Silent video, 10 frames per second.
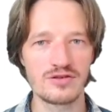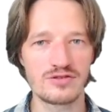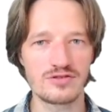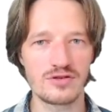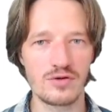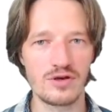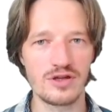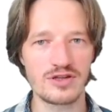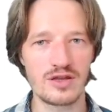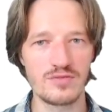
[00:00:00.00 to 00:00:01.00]
so
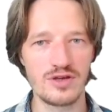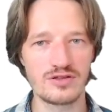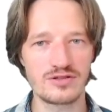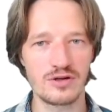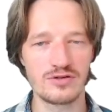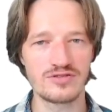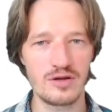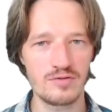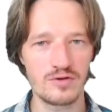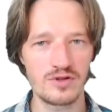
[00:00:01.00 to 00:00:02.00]
it can be installed
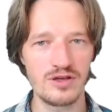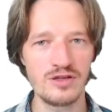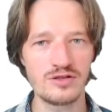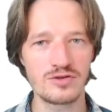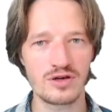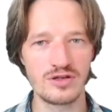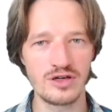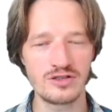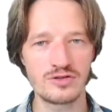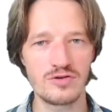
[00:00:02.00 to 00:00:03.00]
separately to
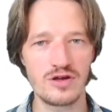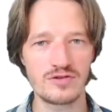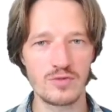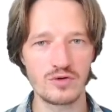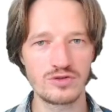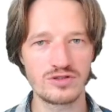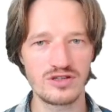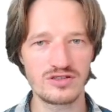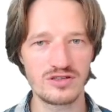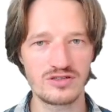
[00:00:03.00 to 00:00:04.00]
connect to a remote
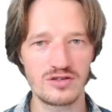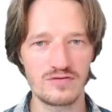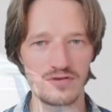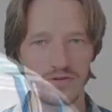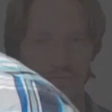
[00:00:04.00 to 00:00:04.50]
Tessia server.